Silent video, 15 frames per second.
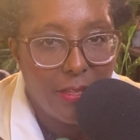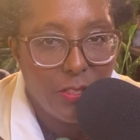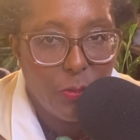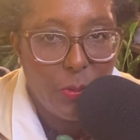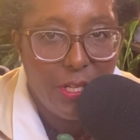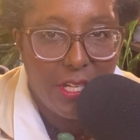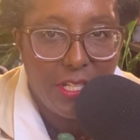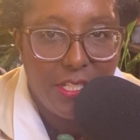as
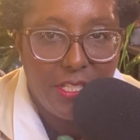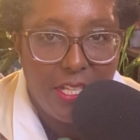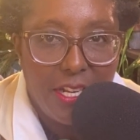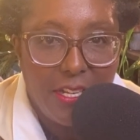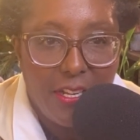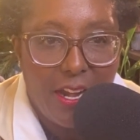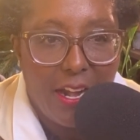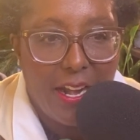we
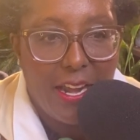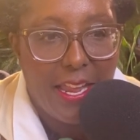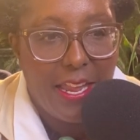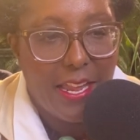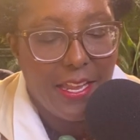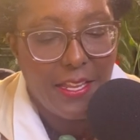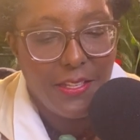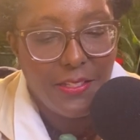extend our
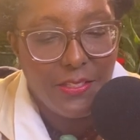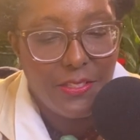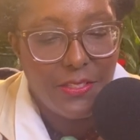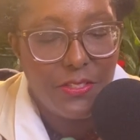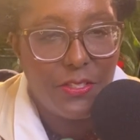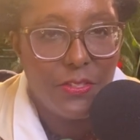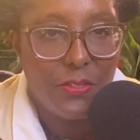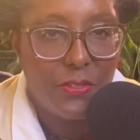hands
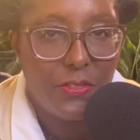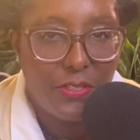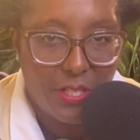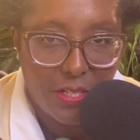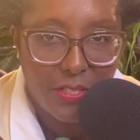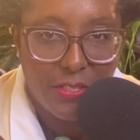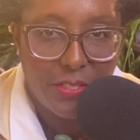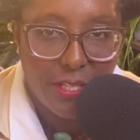to
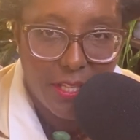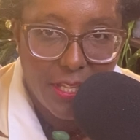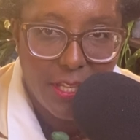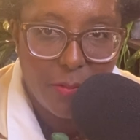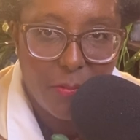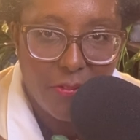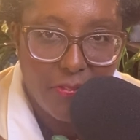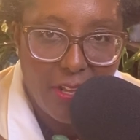touch the
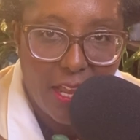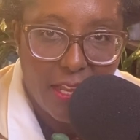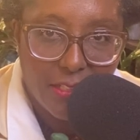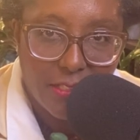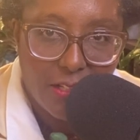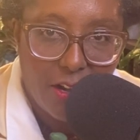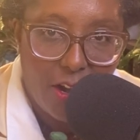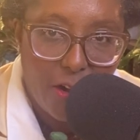hem of
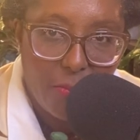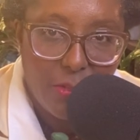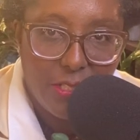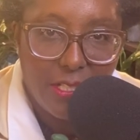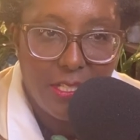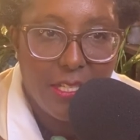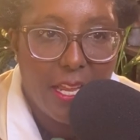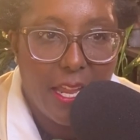God's garment
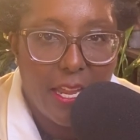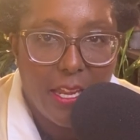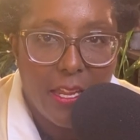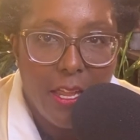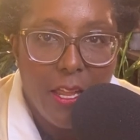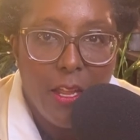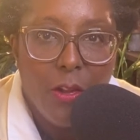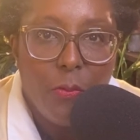today,
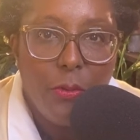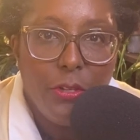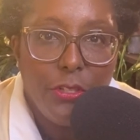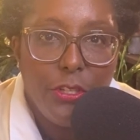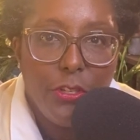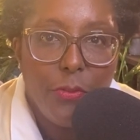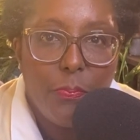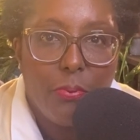will
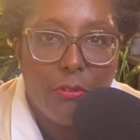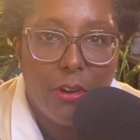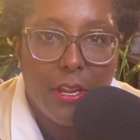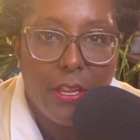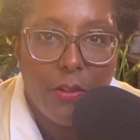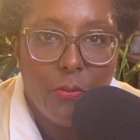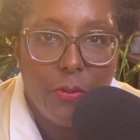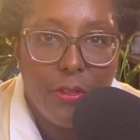you
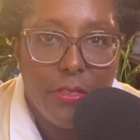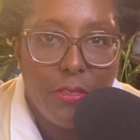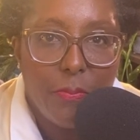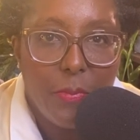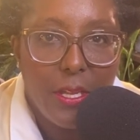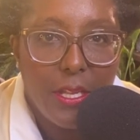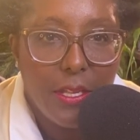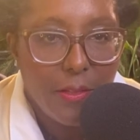pray with
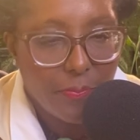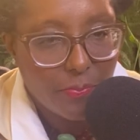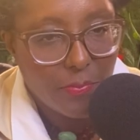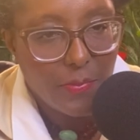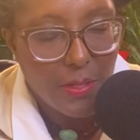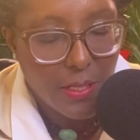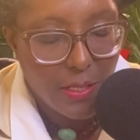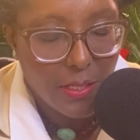me?
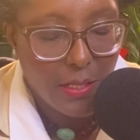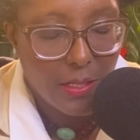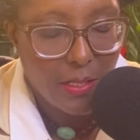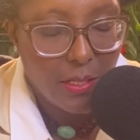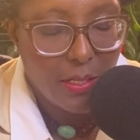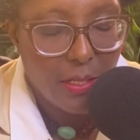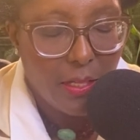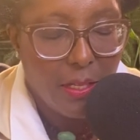
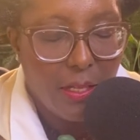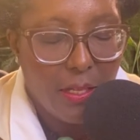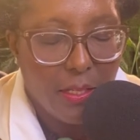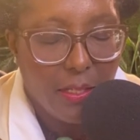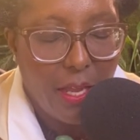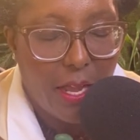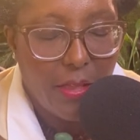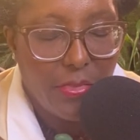
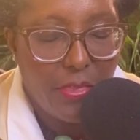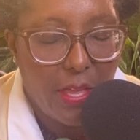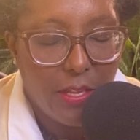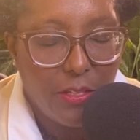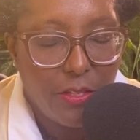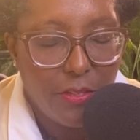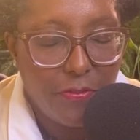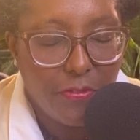God,
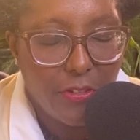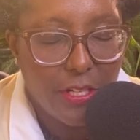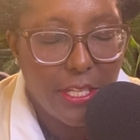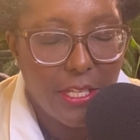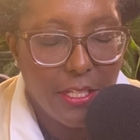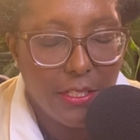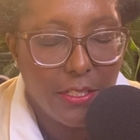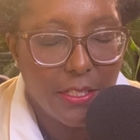thank you for
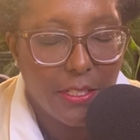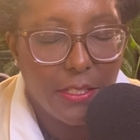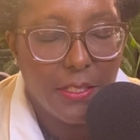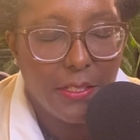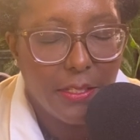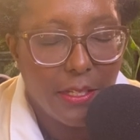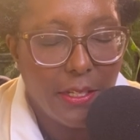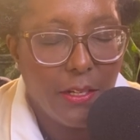healing
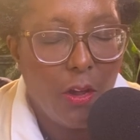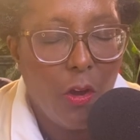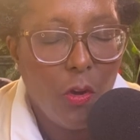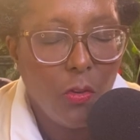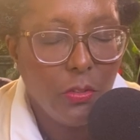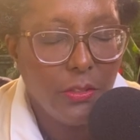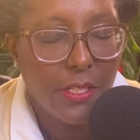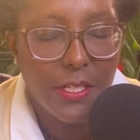and
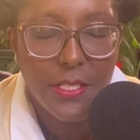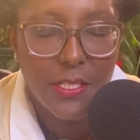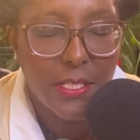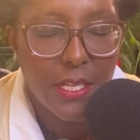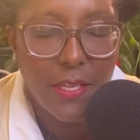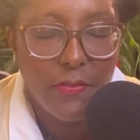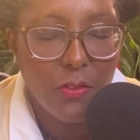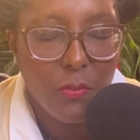wholeness,
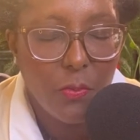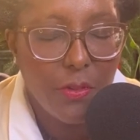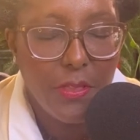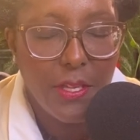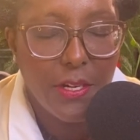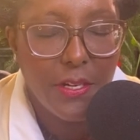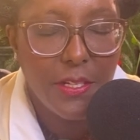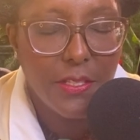even when
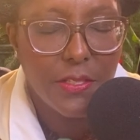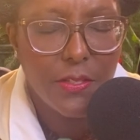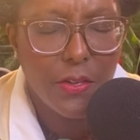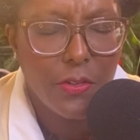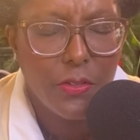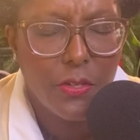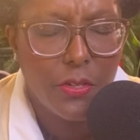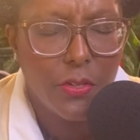there is
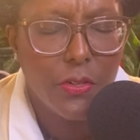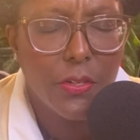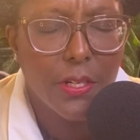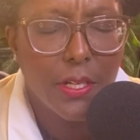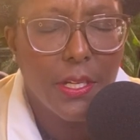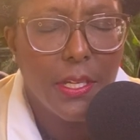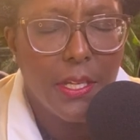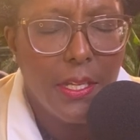no cure.
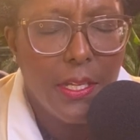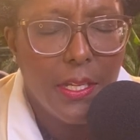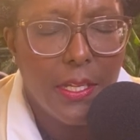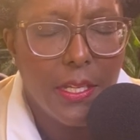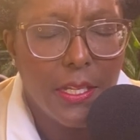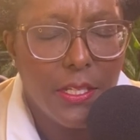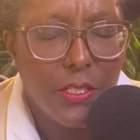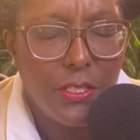
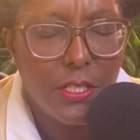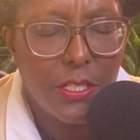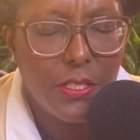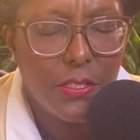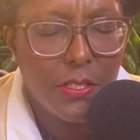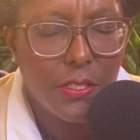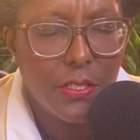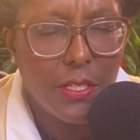In
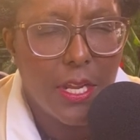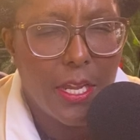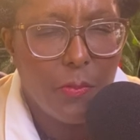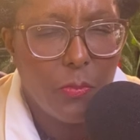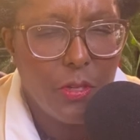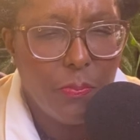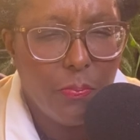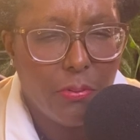Jesus' name
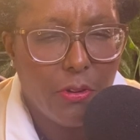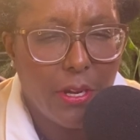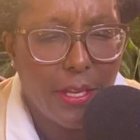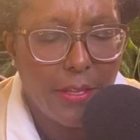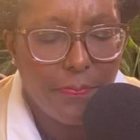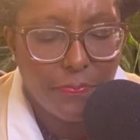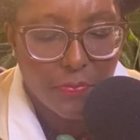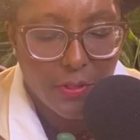we
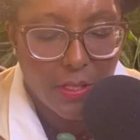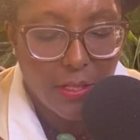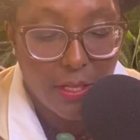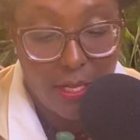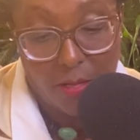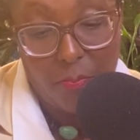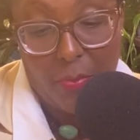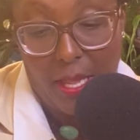pray,
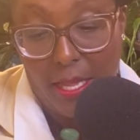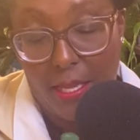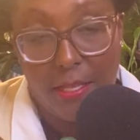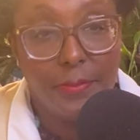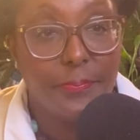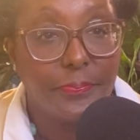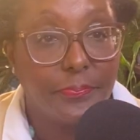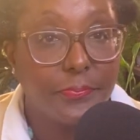amen.